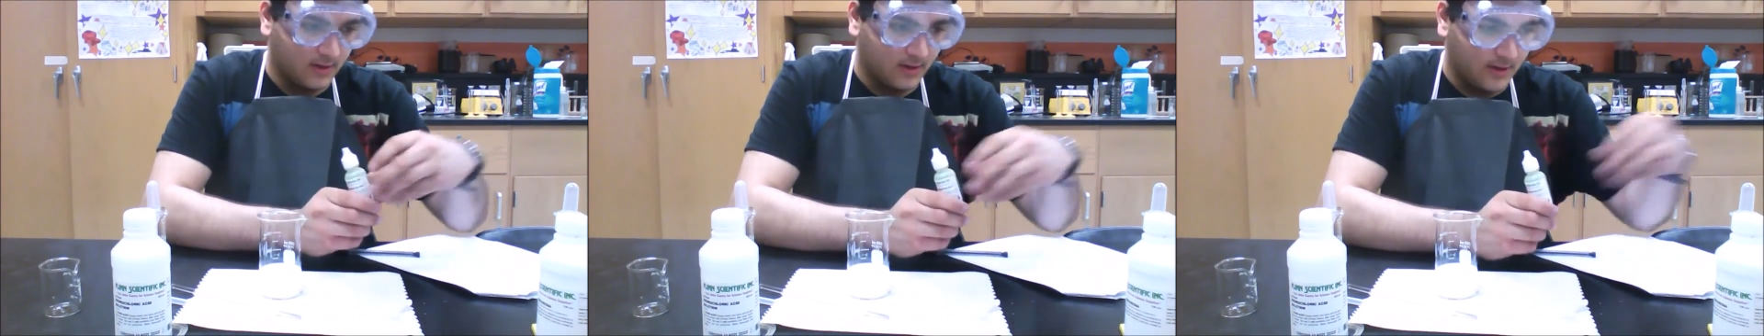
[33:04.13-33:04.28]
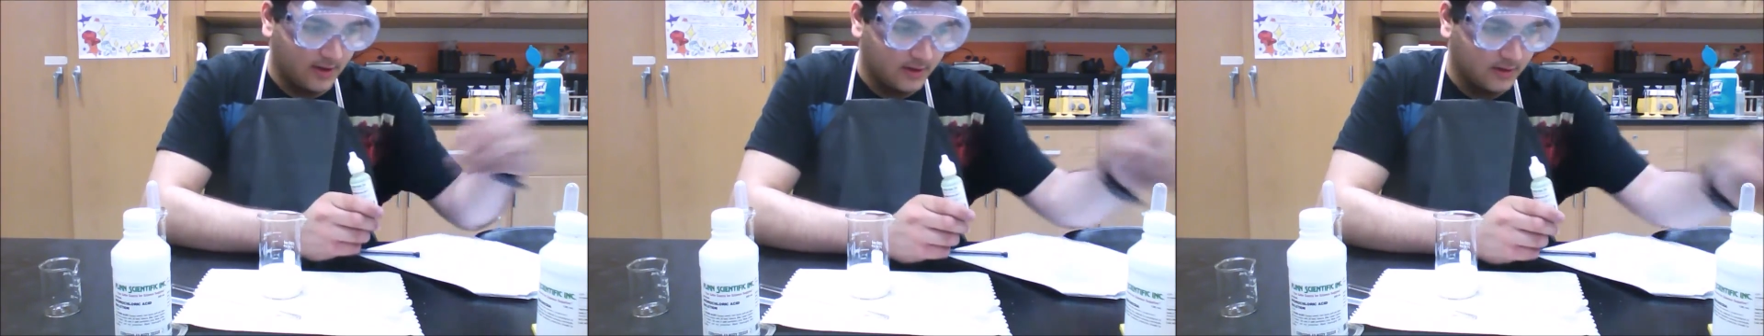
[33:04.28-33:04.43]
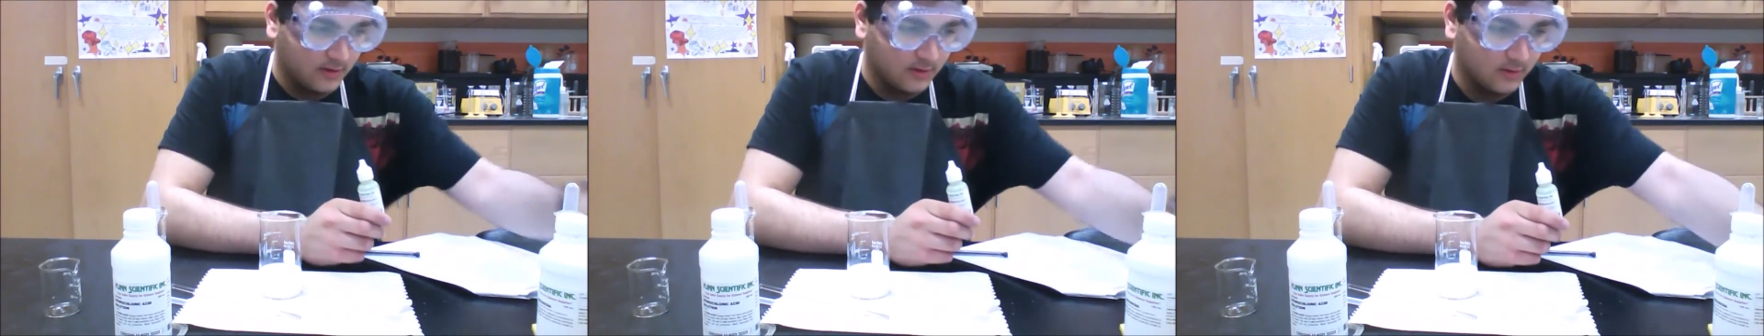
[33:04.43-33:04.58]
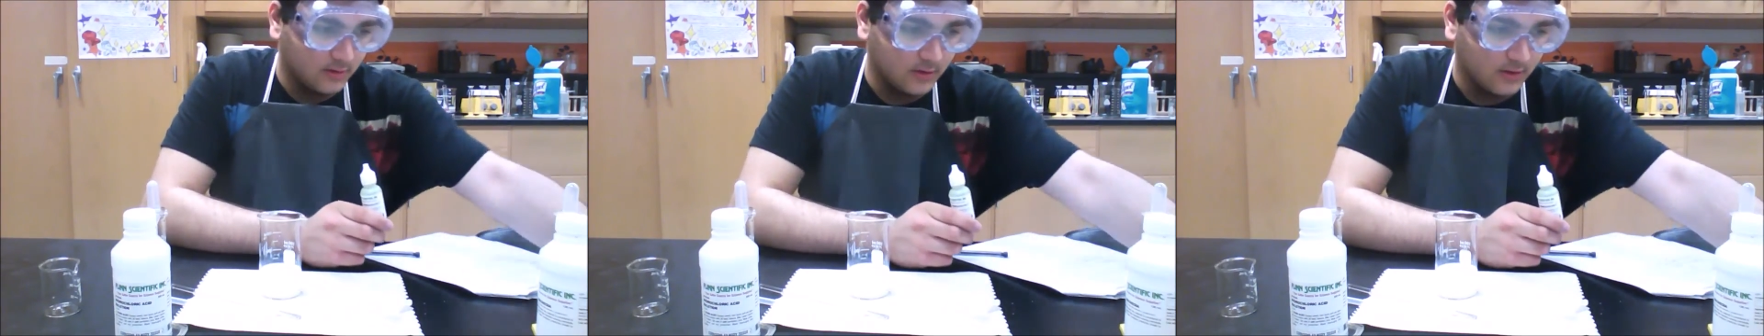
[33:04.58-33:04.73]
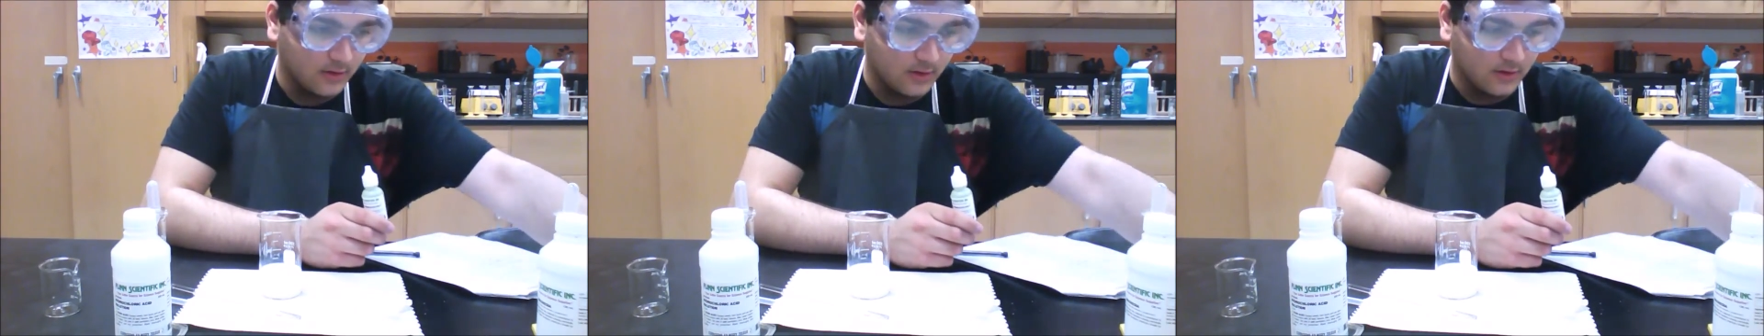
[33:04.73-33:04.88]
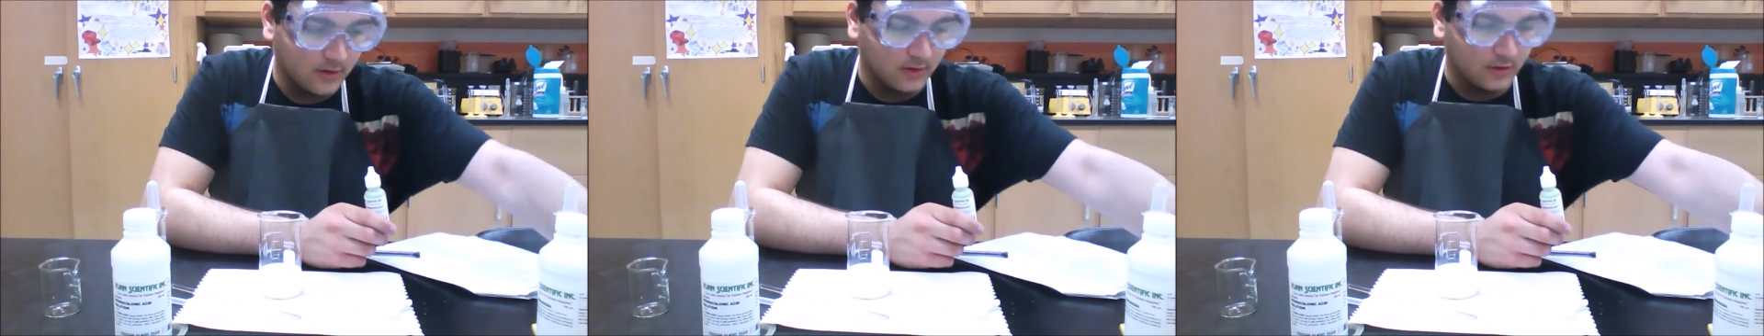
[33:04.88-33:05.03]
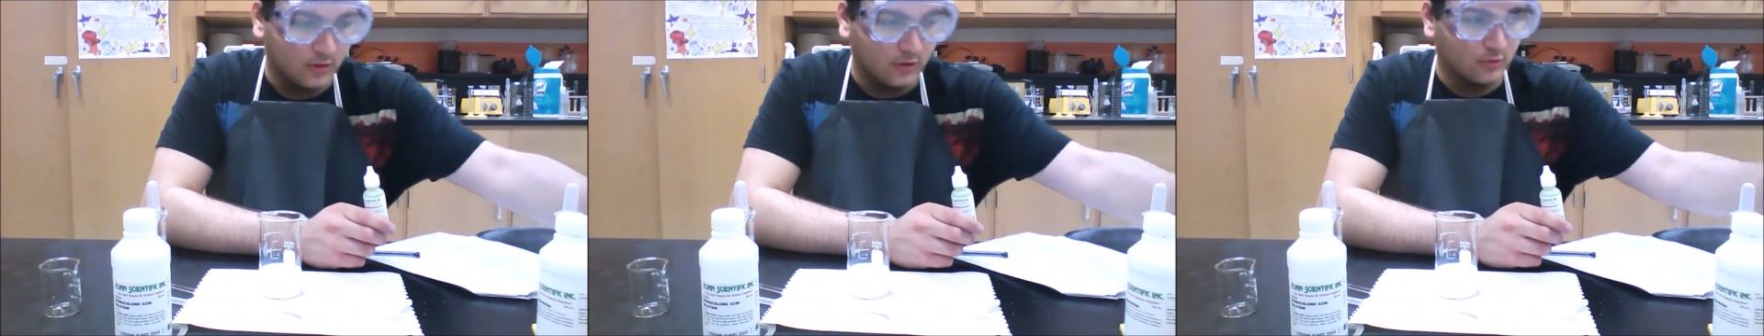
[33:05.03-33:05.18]
and
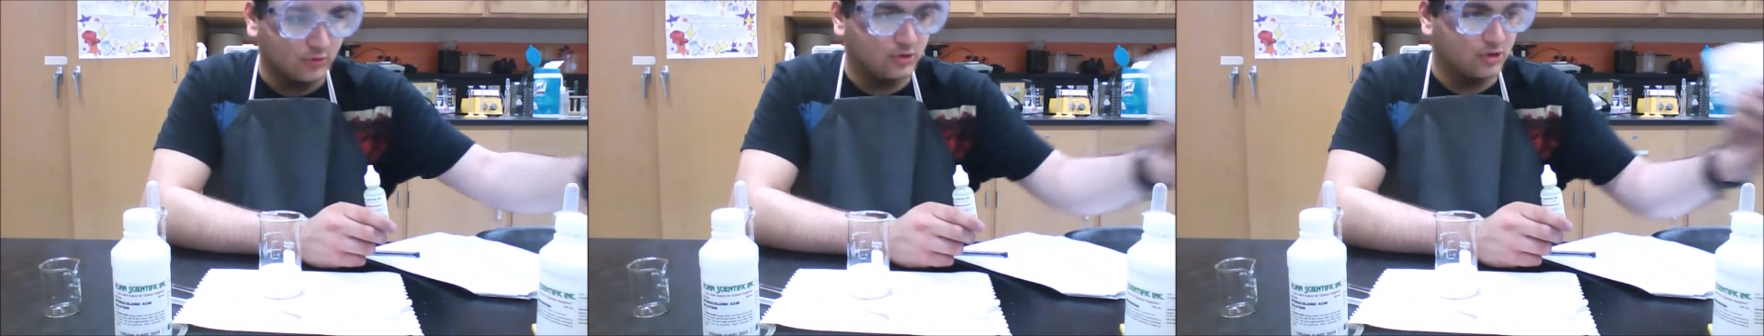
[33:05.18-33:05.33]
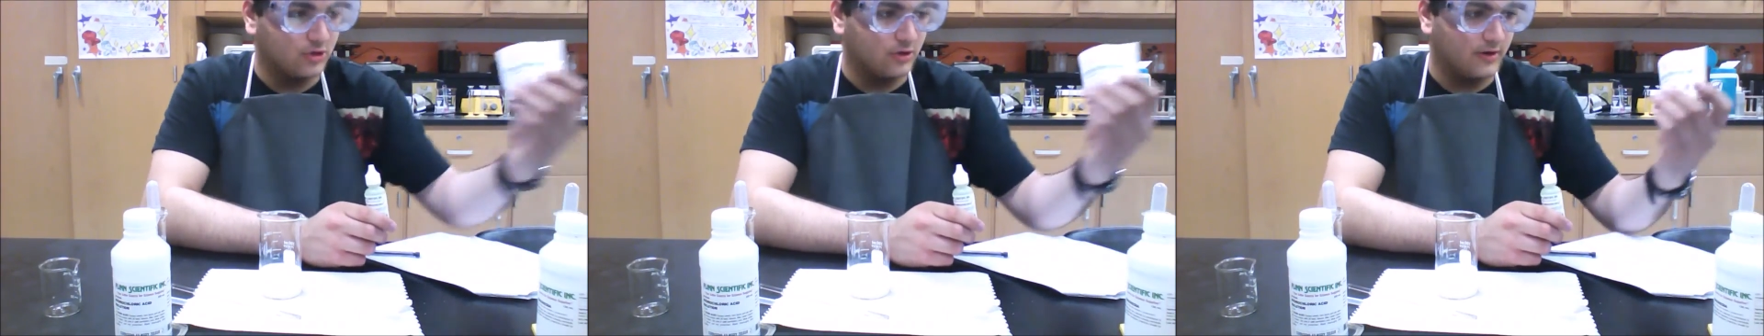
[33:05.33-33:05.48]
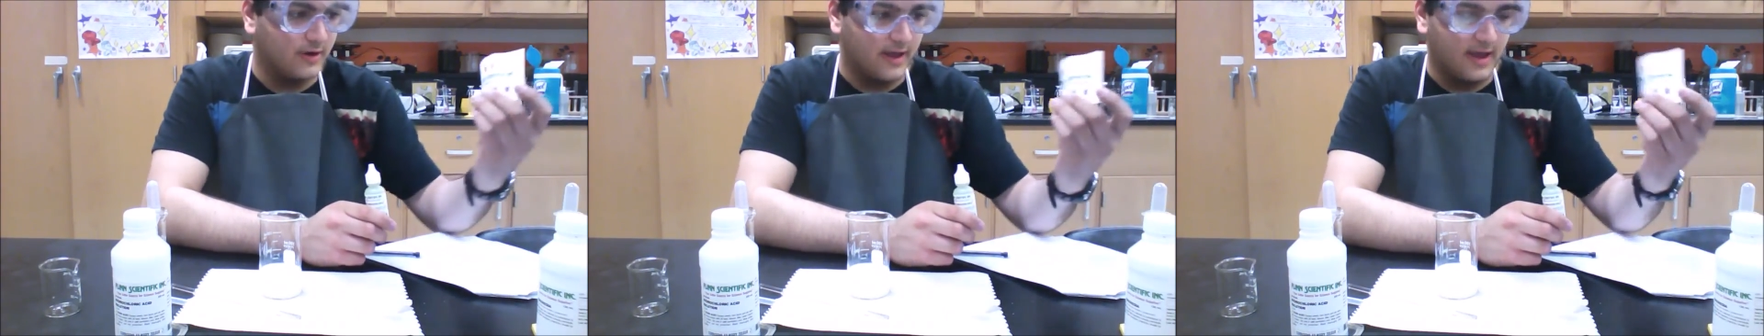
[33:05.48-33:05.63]
you should